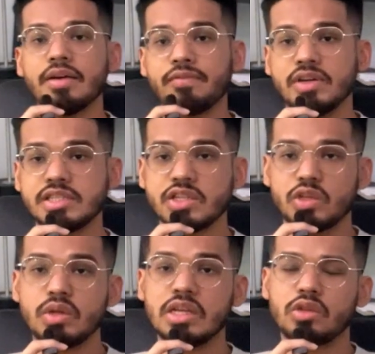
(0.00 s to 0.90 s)
First,
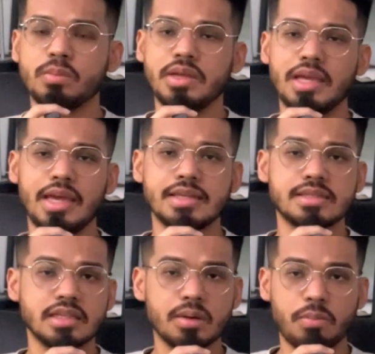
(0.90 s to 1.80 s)
you need to be a
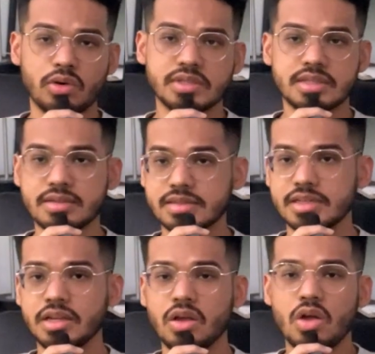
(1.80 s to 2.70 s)
Singapore
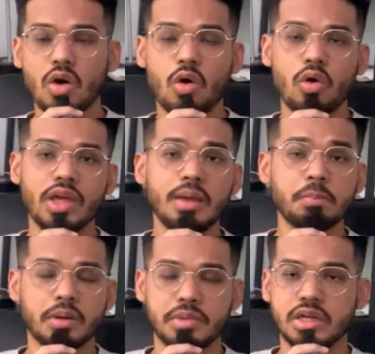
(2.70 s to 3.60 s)
citizen or a
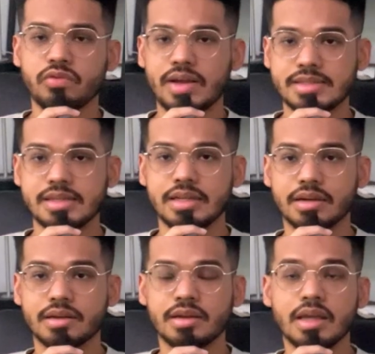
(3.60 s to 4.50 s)
permanent
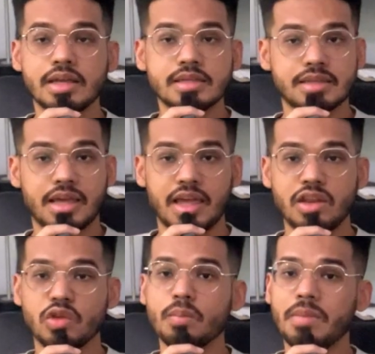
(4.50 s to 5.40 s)
resident.
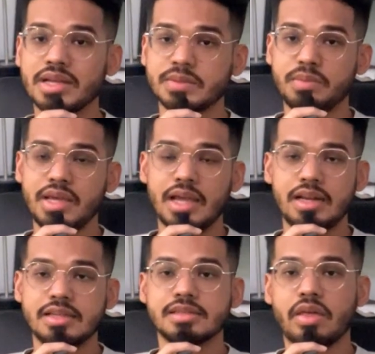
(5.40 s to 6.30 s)
Second, you must be at
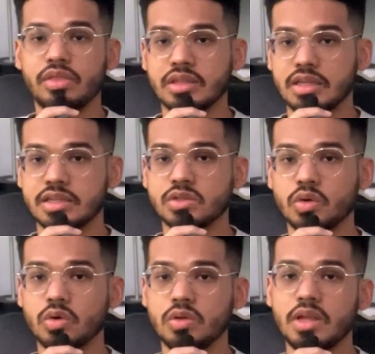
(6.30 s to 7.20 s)
least 30 years
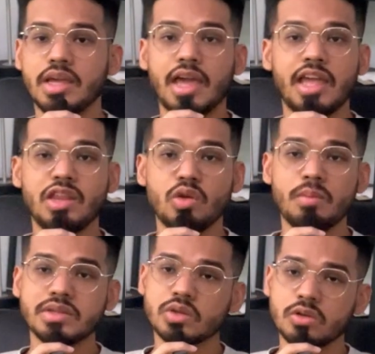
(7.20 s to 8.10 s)
old, and you
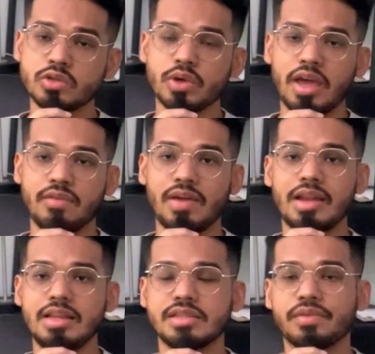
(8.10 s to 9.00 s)
must also have at
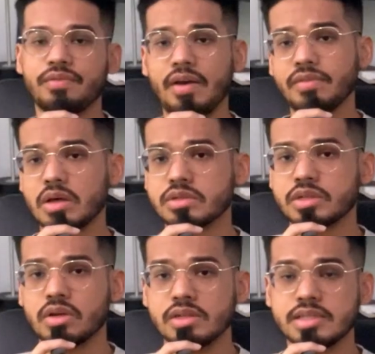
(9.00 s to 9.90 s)
least
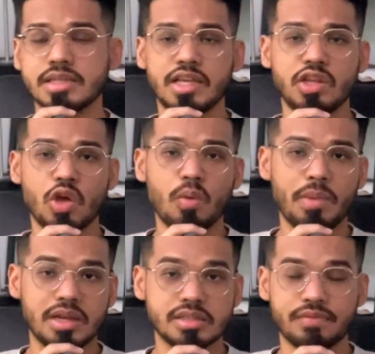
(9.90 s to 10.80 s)
$5,000 in your
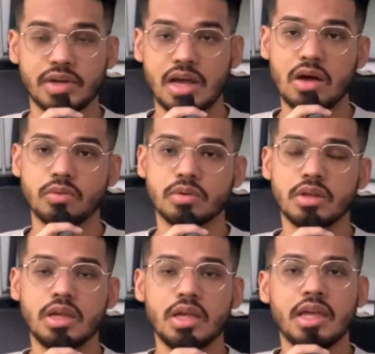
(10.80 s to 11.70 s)
MediSave account.
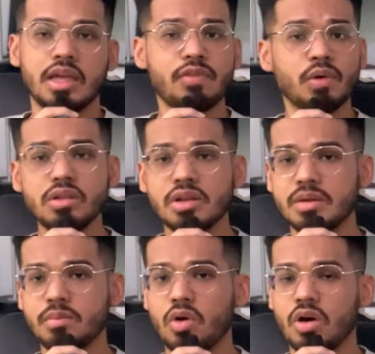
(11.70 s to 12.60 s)
If you want to
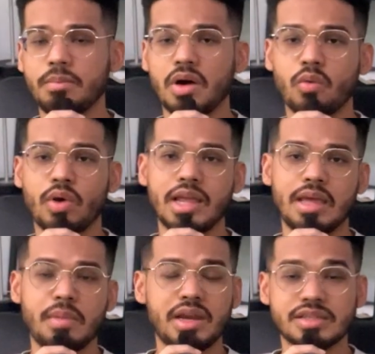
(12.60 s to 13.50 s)
learn more about what a
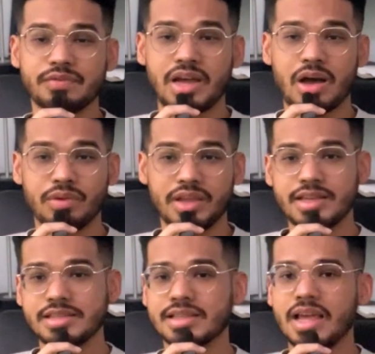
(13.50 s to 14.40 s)
MediSave account
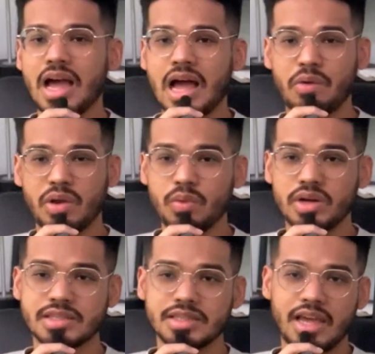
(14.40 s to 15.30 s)
is, how it
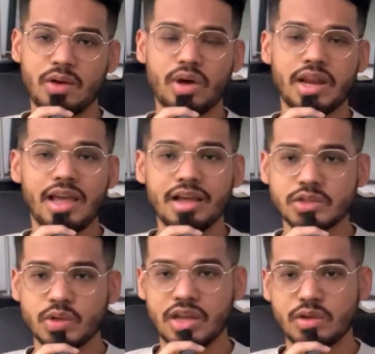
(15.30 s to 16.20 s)
works, and what
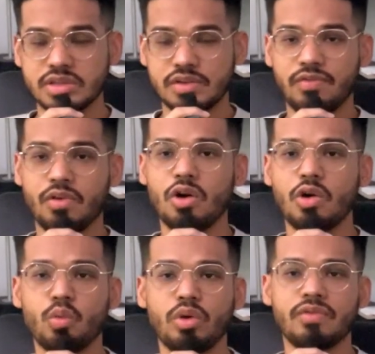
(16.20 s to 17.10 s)
else you can use it
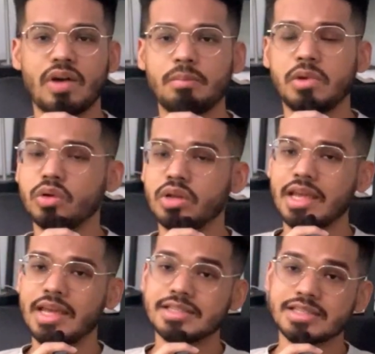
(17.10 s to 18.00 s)
for, we've uploaded
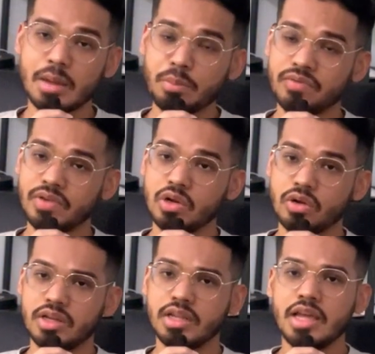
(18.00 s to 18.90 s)
a separate video
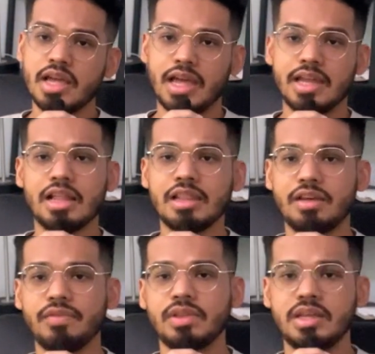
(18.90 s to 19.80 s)
on it, and I'll
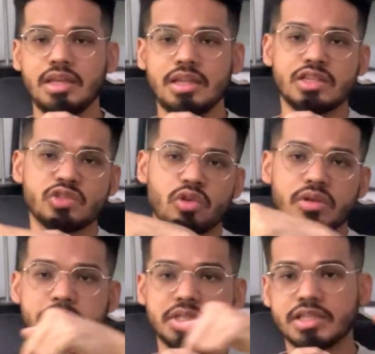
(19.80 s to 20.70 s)
leave the
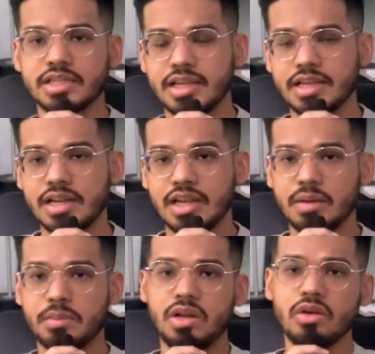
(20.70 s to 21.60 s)
description in the
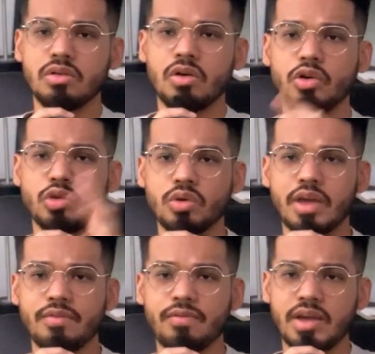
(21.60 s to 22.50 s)
link below, or you
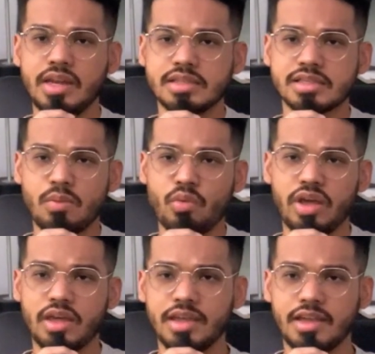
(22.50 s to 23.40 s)
can find it
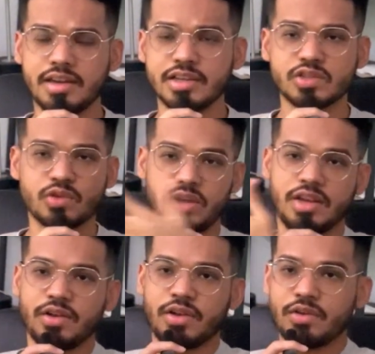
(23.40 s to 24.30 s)
somewhere in the
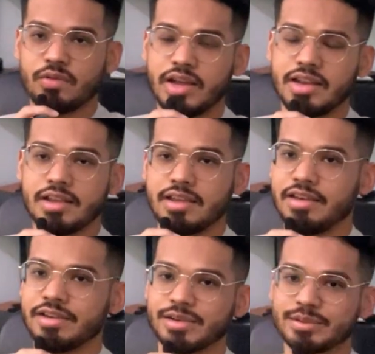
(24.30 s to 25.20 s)
screen right
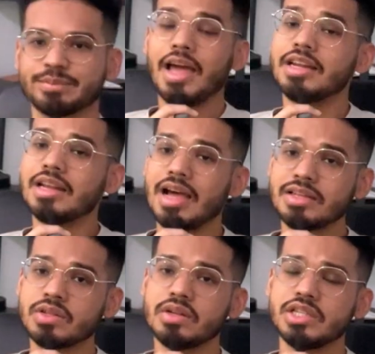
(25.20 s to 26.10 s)
here. And the
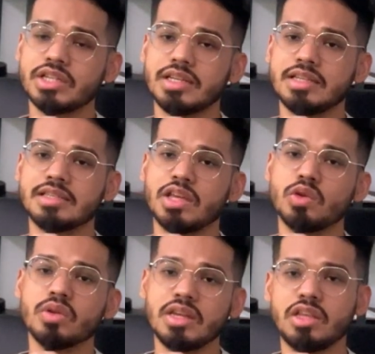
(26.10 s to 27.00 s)
last condition is that
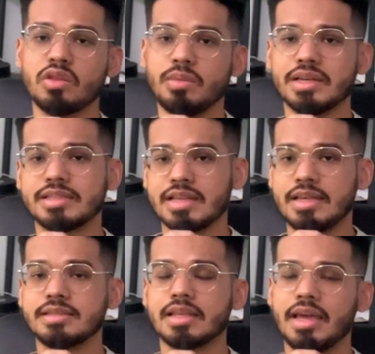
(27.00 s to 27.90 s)
you need to be
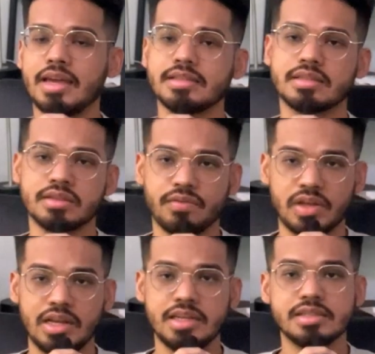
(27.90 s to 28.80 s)
assessed as
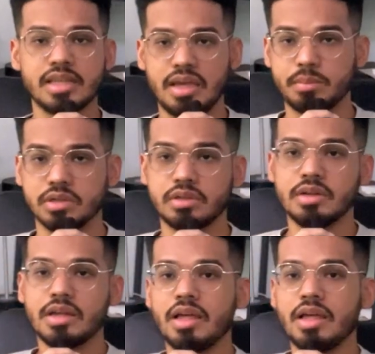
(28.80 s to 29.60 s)
severely disabled.